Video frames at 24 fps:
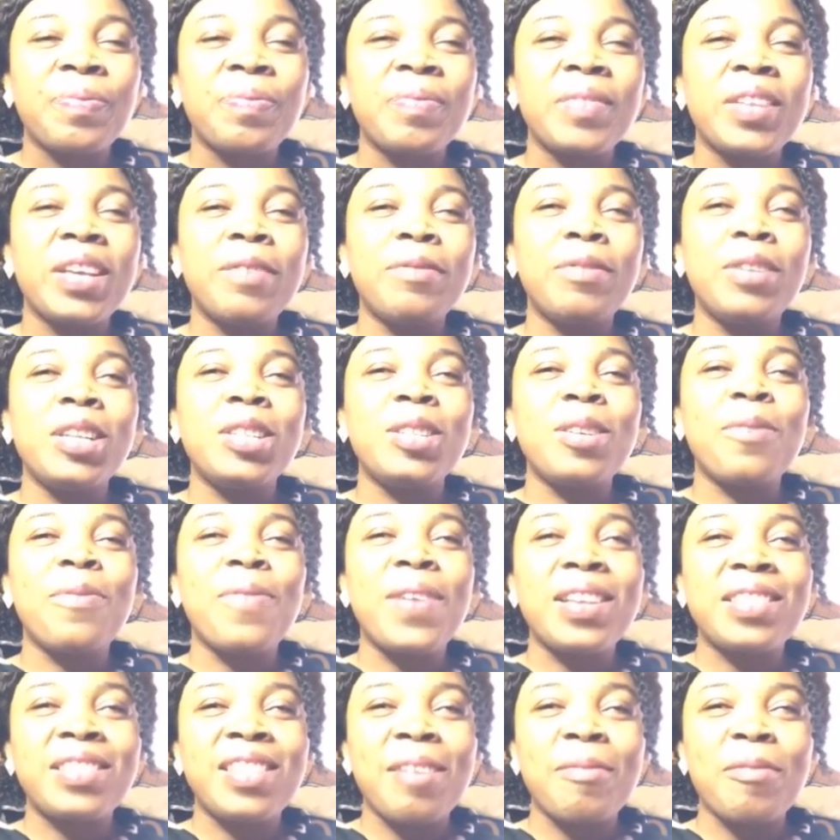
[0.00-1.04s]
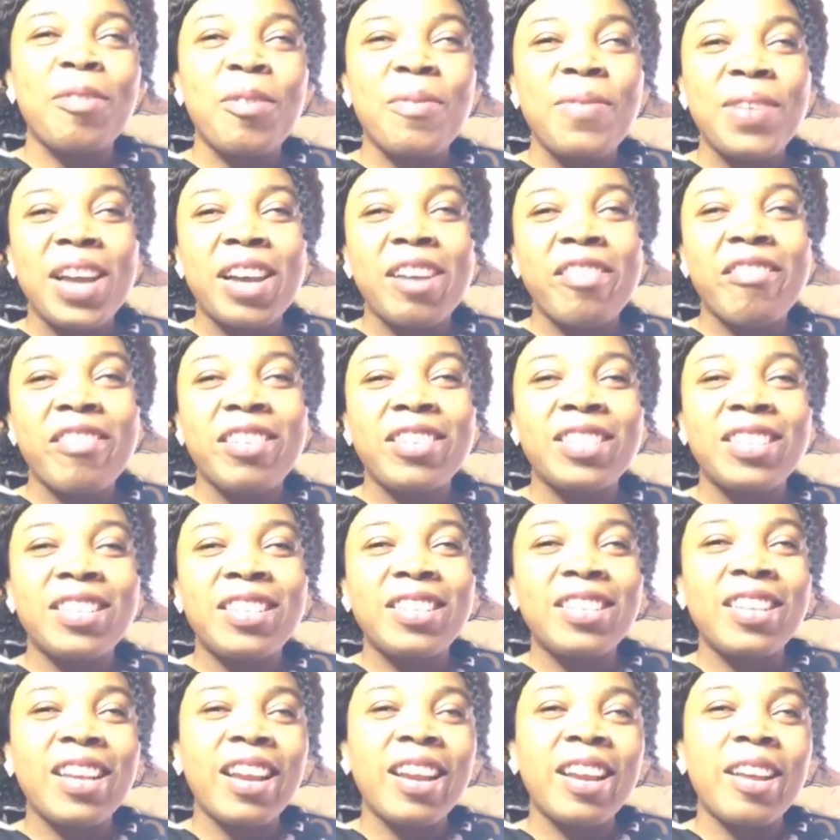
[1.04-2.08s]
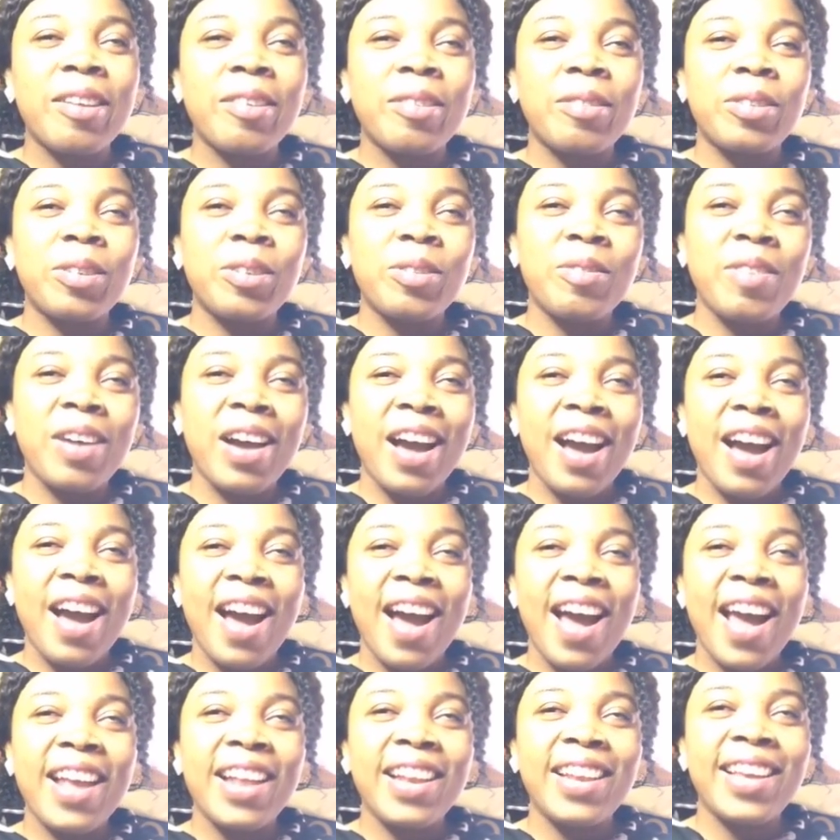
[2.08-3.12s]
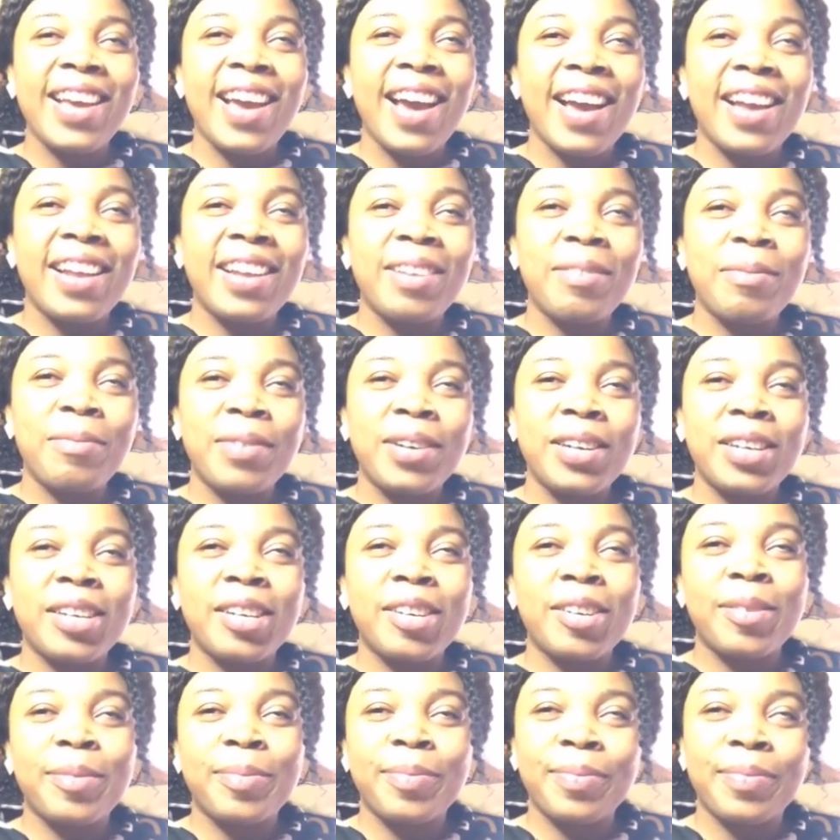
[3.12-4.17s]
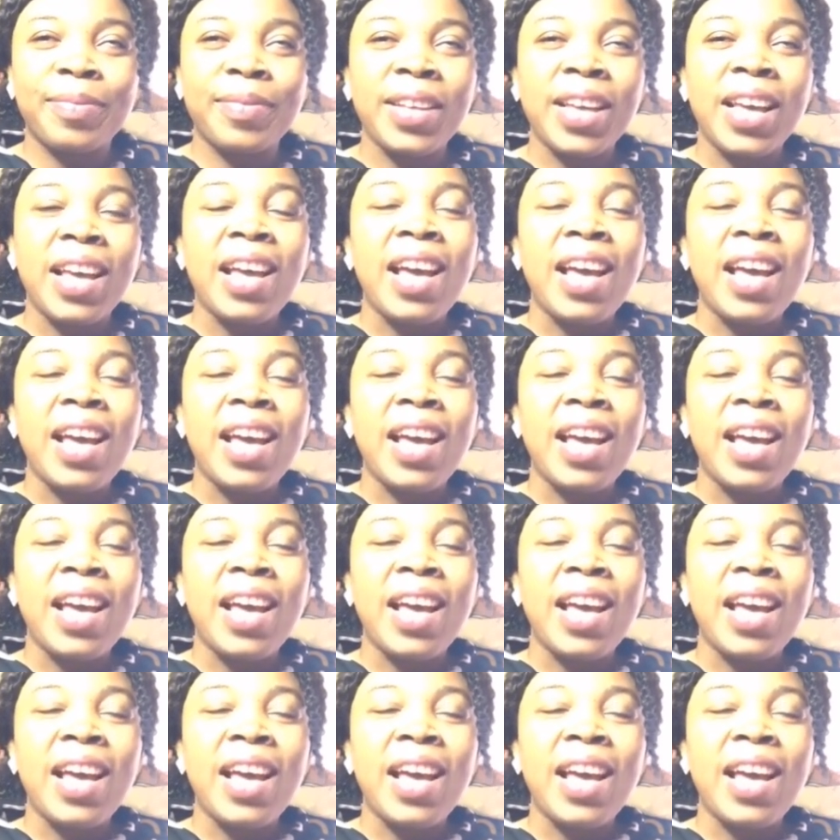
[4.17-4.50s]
If this is your first time coming across this channel, you are highly welcome.